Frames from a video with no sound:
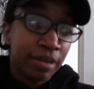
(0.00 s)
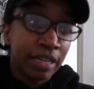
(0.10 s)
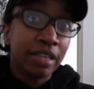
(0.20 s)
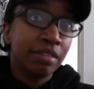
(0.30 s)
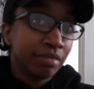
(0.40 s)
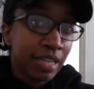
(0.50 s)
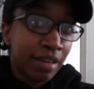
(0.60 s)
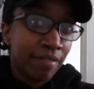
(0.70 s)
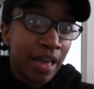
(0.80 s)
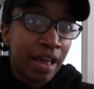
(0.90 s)
but
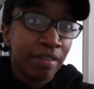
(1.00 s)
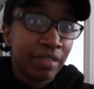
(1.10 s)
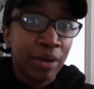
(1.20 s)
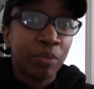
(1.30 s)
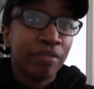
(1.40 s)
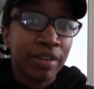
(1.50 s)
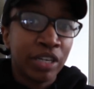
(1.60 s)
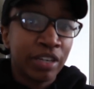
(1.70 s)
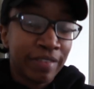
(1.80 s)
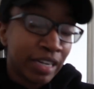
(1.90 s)
they were
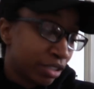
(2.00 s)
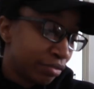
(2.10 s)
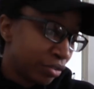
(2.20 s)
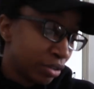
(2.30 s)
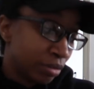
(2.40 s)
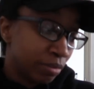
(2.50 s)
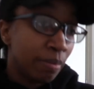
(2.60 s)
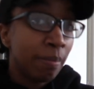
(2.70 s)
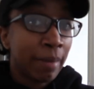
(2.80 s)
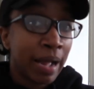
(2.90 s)
very effective for
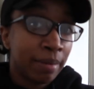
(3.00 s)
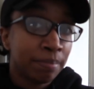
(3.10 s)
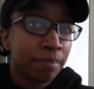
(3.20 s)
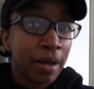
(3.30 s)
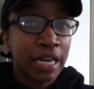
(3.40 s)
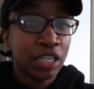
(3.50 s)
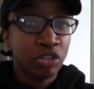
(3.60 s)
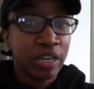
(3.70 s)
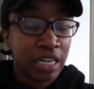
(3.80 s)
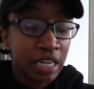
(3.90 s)
my potty
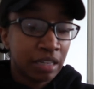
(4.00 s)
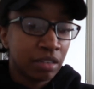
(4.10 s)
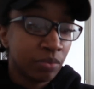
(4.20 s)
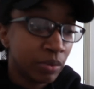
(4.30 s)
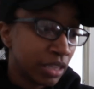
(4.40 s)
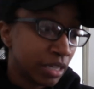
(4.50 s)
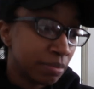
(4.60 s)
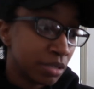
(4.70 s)
training with them.